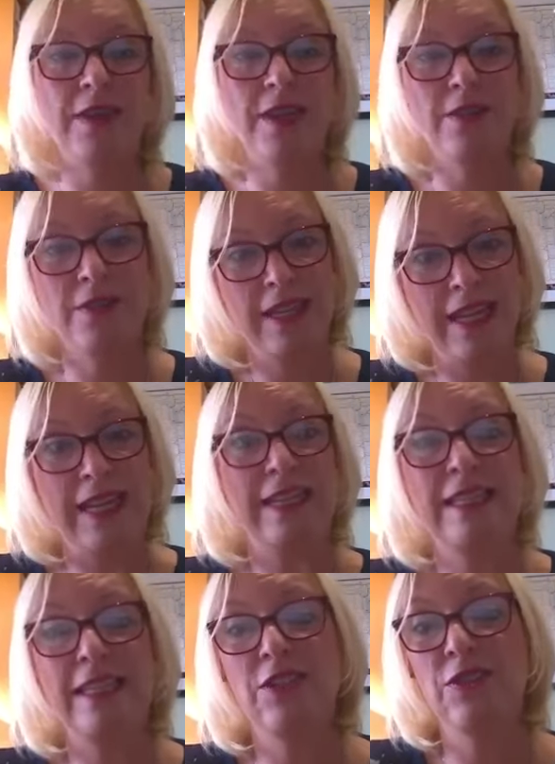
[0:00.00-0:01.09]

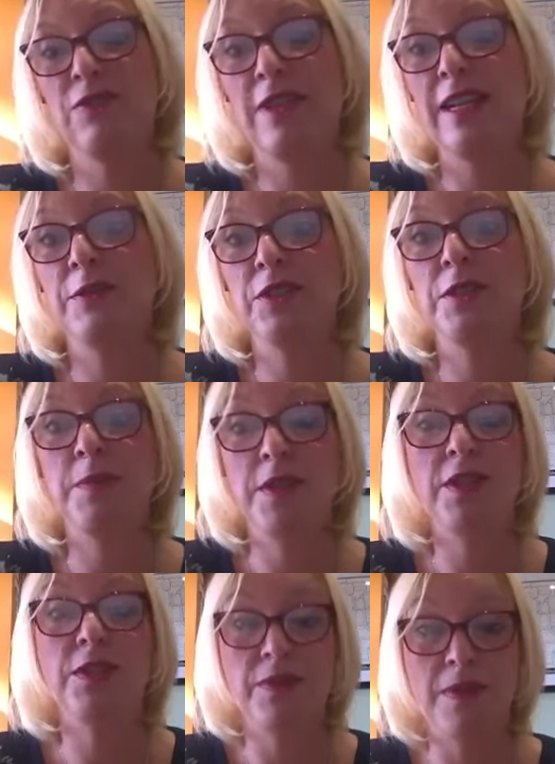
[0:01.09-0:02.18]
ICSI should really just be used